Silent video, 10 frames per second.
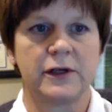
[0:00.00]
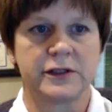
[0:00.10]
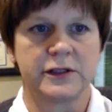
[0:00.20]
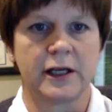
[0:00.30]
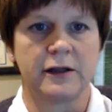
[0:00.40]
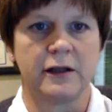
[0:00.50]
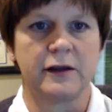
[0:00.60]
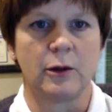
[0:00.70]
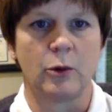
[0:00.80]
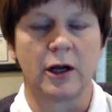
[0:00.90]
said
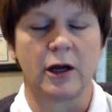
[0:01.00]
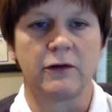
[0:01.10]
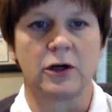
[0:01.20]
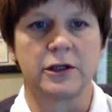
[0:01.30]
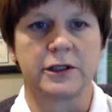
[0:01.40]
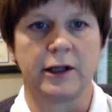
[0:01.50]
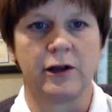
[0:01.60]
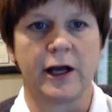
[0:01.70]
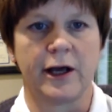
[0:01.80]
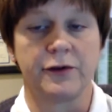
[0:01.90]
that they will cover
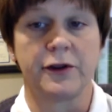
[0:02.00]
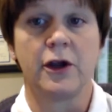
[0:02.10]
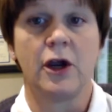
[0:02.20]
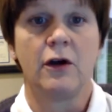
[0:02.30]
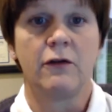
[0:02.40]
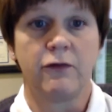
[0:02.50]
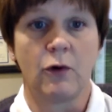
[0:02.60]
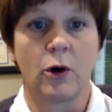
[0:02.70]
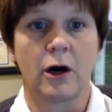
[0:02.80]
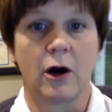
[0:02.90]
telehealth
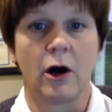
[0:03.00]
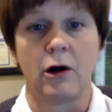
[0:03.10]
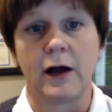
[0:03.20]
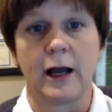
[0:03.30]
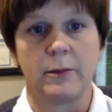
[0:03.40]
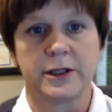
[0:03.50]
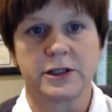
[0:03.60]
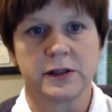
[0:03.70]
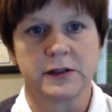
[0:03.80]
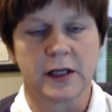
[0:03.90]
for all
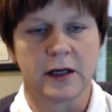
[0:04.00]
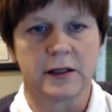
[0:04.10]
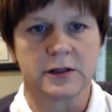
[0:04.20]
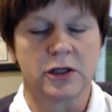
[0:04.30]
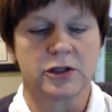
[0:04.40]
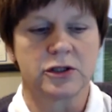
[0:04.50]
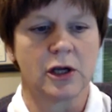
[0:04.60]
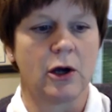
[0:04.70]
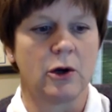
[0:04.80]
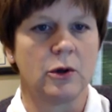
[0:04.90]
outpatient settings.
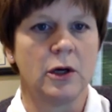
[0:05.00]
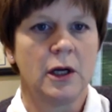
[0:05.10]
So